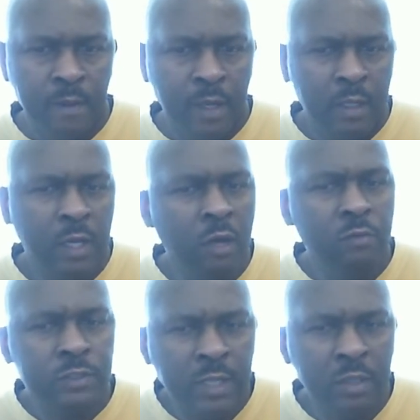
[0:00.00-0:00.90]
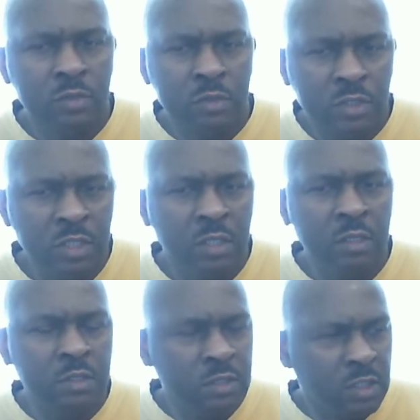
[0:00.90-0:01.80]
And they will start to
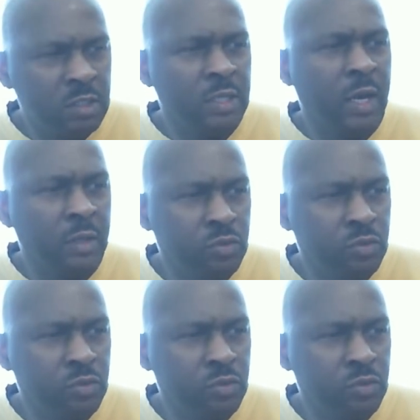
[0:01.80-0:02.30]
seeking their